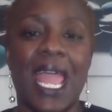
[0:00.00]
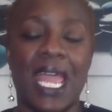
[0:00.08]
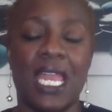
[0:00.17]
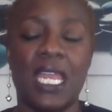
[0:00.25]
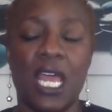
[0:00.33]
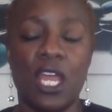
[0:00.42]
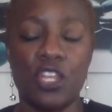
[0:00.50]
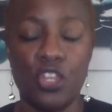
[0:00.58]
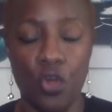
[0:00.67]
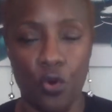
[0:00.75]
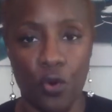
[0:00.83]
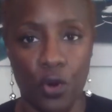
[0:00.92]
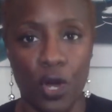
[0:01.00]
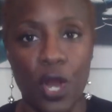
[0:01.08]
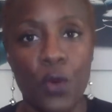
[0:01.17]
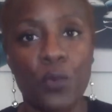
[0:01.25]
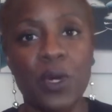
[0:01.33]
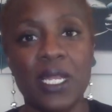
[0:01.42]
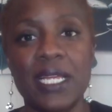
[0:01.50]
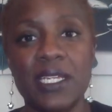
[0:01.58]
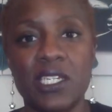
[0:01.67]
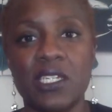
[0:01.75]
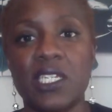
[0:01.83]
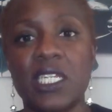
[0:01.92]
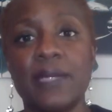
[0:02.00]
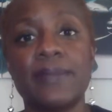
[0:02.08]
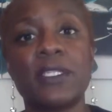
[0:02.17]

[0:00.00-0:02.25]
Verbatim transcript: in your relationship.